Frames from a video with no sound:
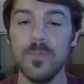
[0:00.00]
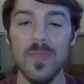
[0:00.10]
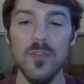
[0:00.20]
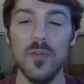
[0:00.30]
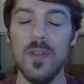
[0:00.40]

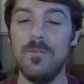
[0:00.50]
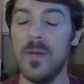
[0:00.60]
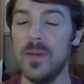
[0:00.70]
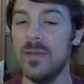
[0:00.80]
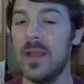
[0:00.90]
So they
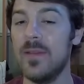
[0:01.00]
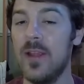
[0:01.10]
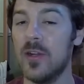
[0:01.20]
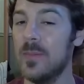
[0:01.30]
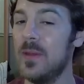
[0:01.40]
very likely
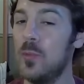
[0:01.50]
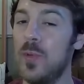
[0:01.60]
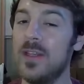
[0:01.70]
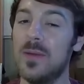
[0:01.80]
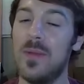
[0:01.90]
are going to be
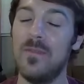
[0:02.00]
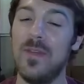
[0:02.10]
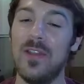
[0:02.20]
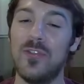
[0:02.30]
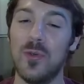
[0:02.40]
weak to my
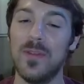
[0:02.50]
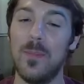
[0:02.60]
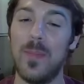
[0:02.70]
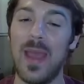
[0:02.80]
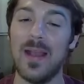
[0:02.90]
Venusaur in the
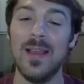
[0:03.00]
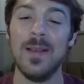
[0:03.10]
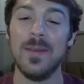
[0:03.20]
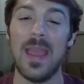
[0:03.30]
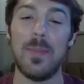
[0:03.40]
back,
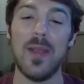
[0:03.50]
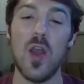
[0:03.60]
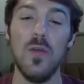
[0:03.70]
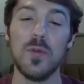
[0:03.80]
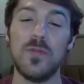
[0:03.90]
and by
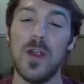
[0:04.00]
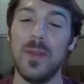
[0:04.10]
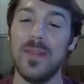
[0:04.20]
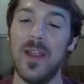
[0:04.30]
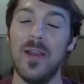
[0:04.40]

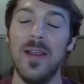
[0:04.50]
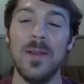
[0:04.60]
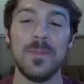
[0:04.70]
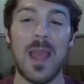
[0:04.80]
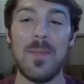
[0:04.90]
over-farming there,
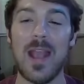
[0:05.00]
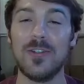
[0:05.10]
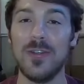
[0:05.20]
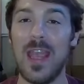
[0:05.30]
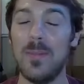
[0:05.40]
I'm
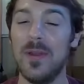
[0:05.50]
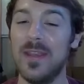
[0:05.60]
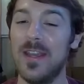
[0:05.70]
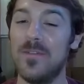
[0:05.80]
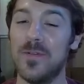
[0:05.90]
actually able to
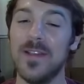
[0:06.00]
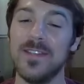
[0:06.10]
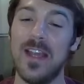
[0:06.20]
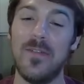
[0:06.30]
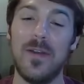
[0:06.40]
get a
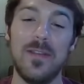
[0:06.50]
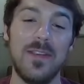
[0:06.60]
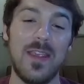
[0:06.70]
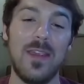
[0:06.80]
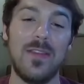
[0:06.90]
Frenzy off onto
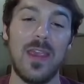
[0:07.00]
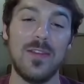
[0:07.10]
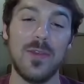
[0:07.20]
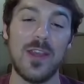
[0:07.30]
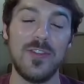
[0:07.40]
this
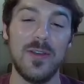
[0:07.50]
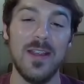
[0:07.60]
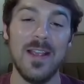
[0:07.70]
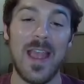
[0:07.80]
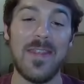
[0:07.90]
A-Slash
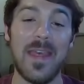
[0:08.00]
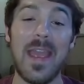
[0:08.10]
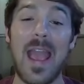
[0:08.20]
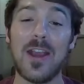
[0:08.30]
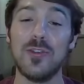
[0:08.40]
here, and they
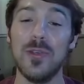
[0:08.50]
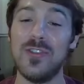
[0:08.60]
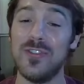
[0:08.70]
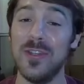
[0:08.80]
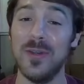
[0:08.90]
actually
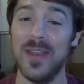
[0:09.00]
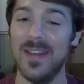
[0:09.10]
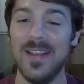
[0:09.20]
shield it,